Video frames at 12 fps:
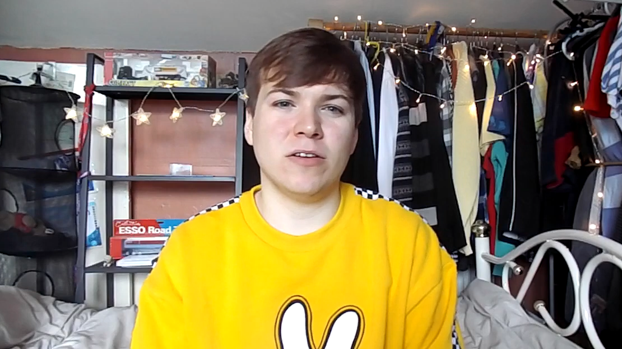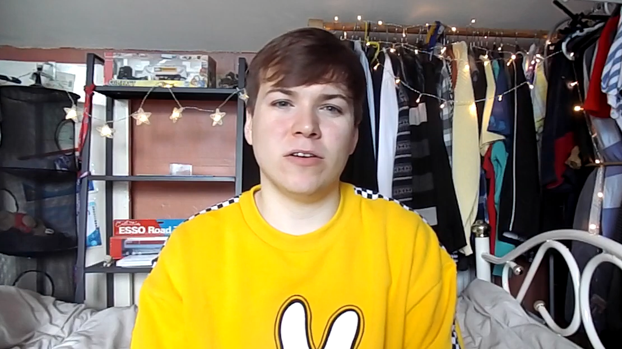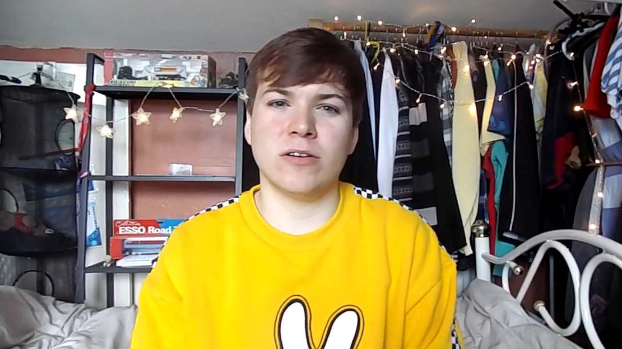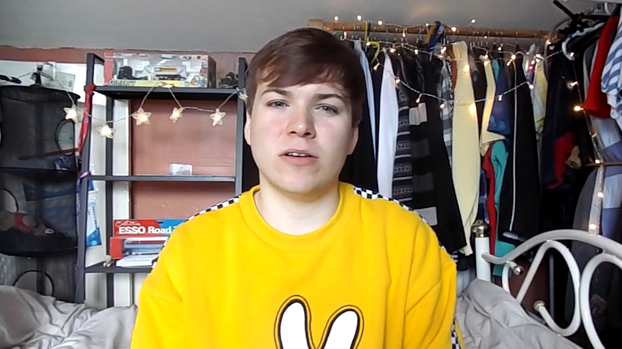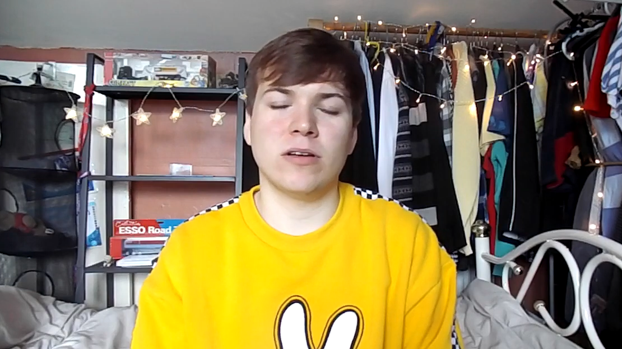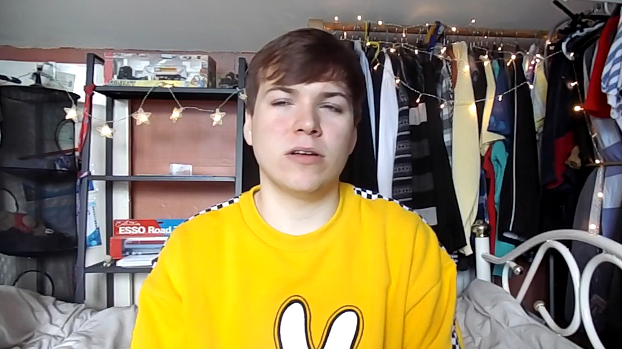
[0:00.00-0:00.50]

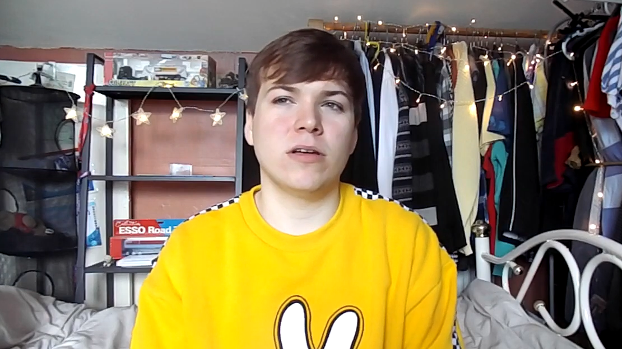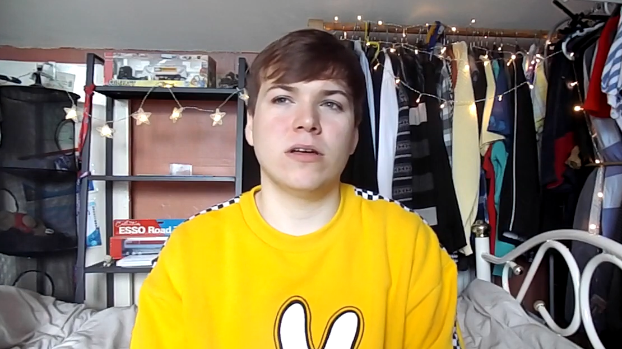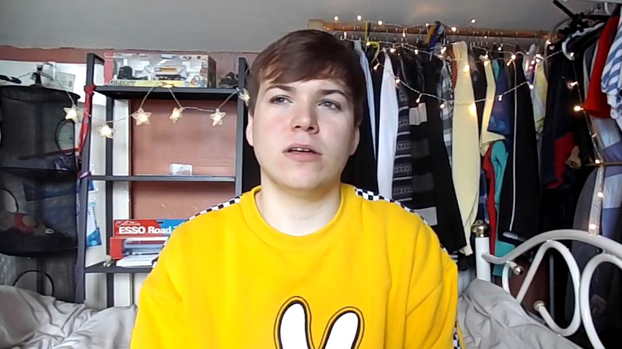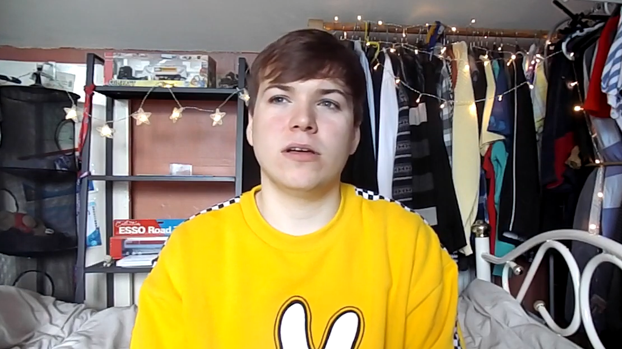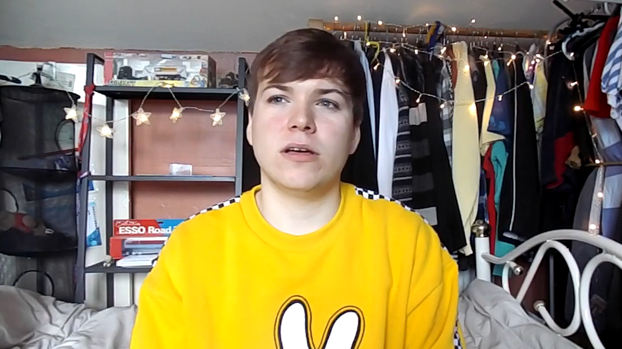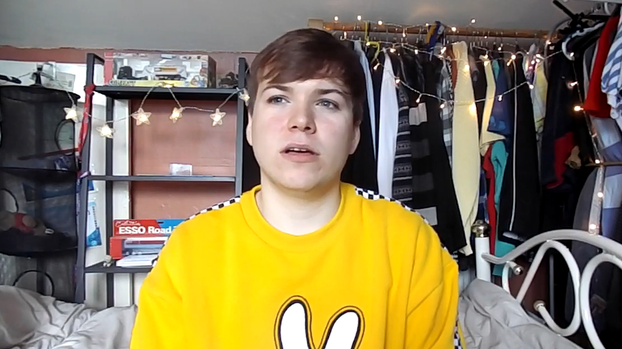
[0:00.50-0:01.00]
or
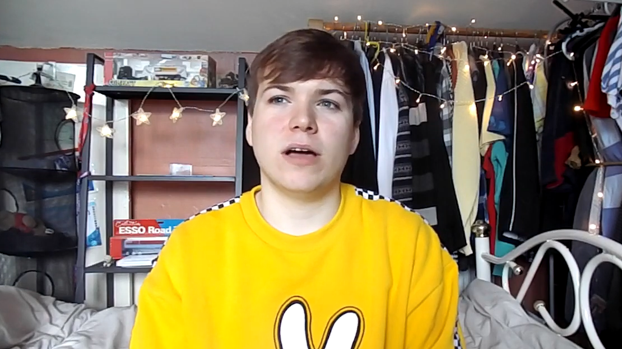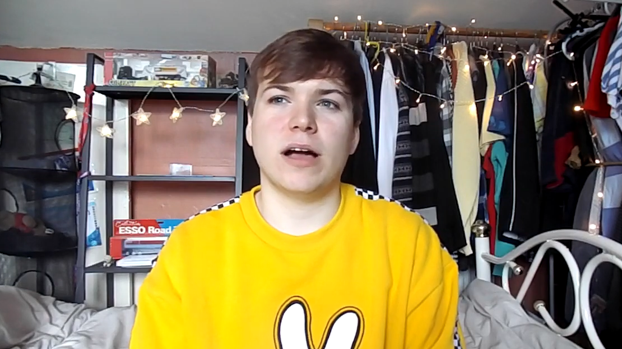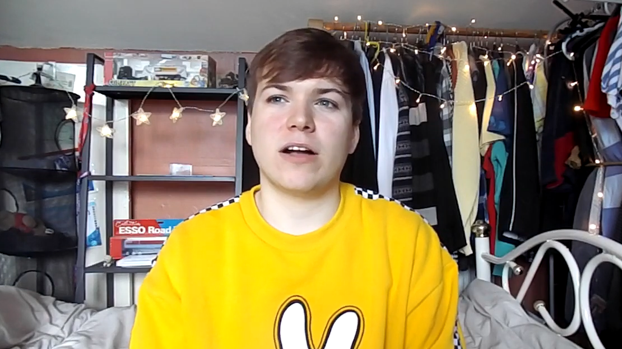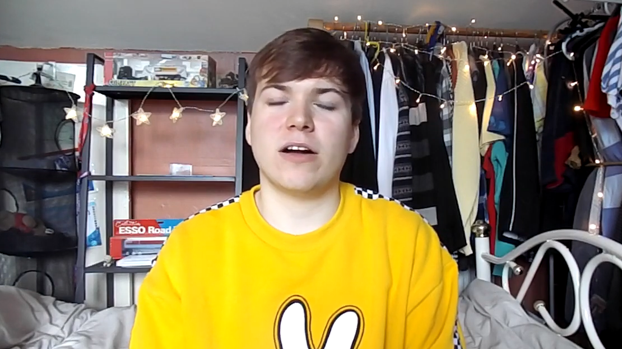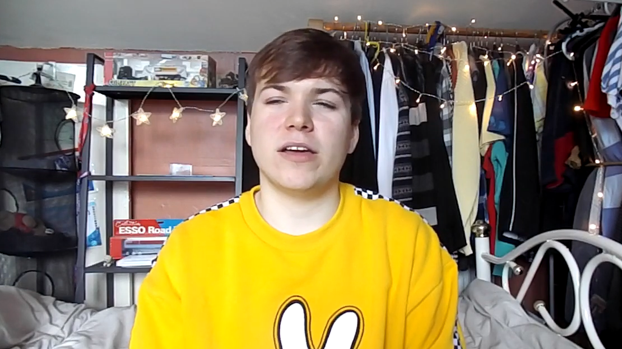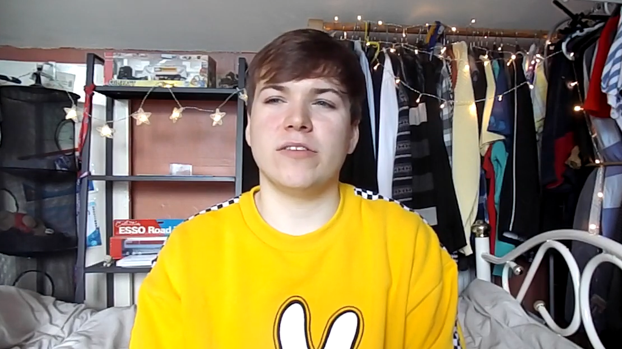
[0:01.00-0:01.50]

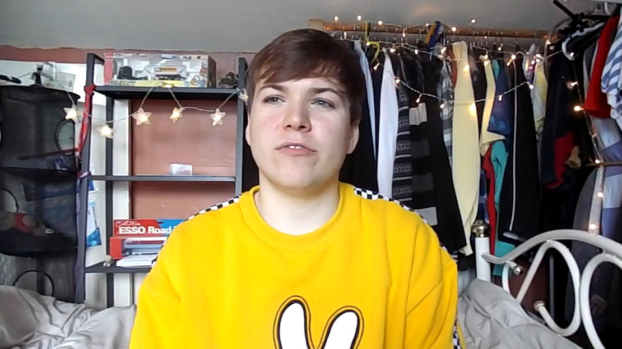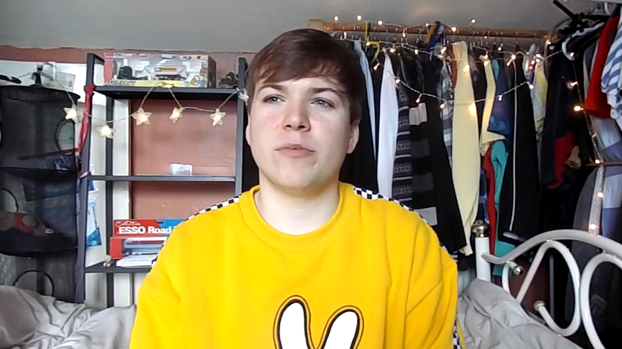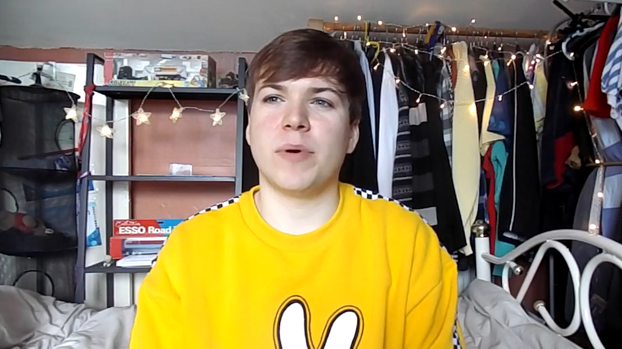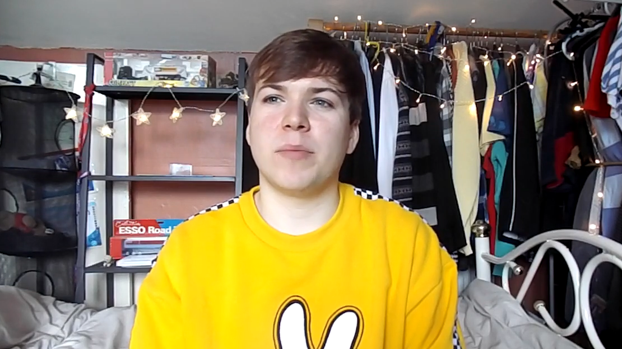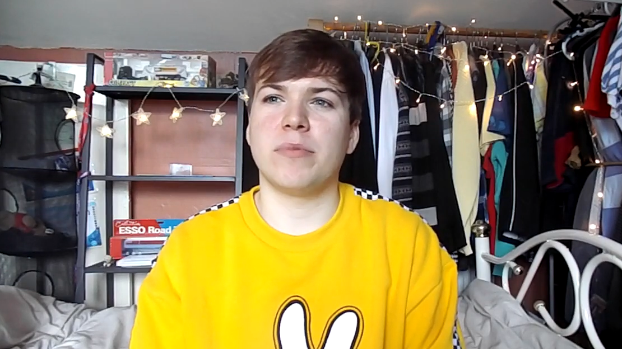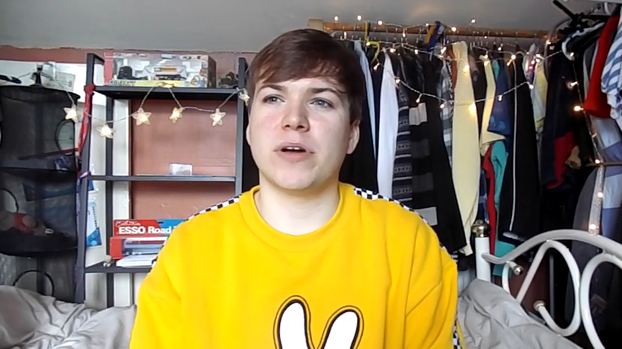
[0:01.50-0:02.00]
I can't even
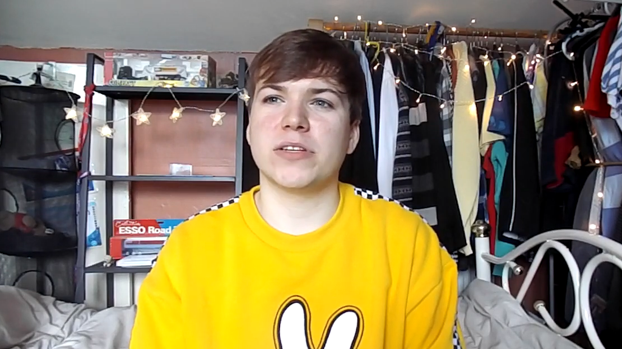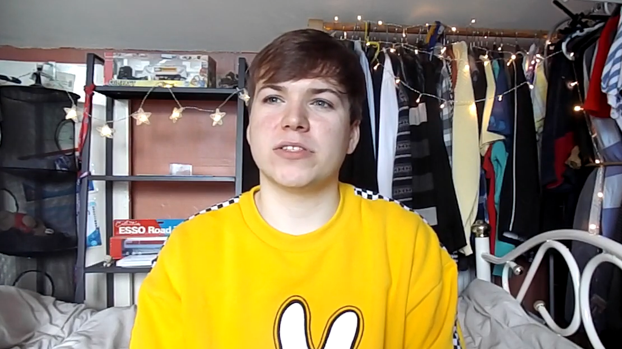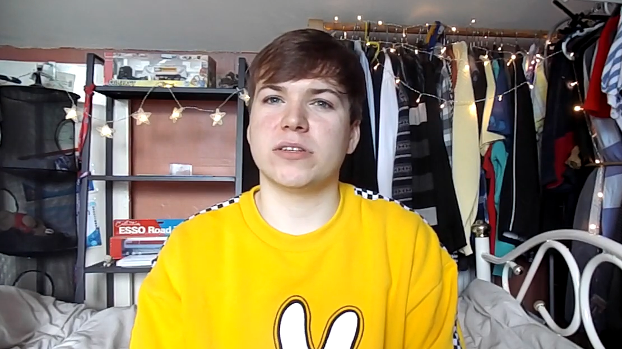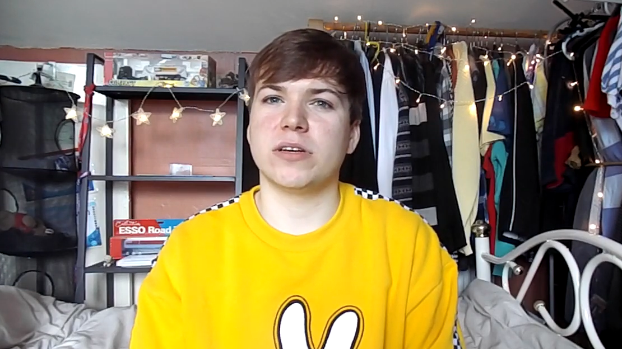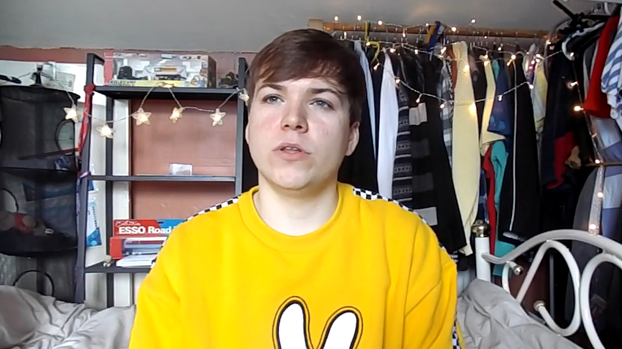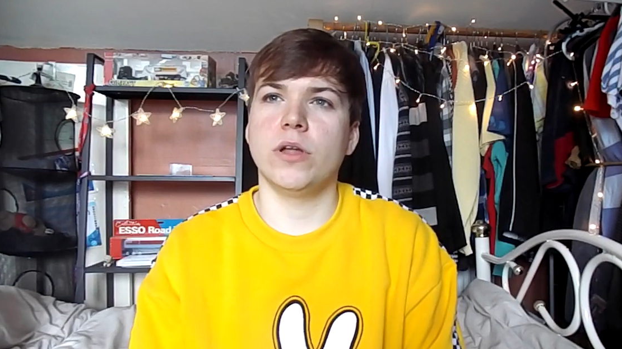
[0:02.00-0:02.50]
remember actually.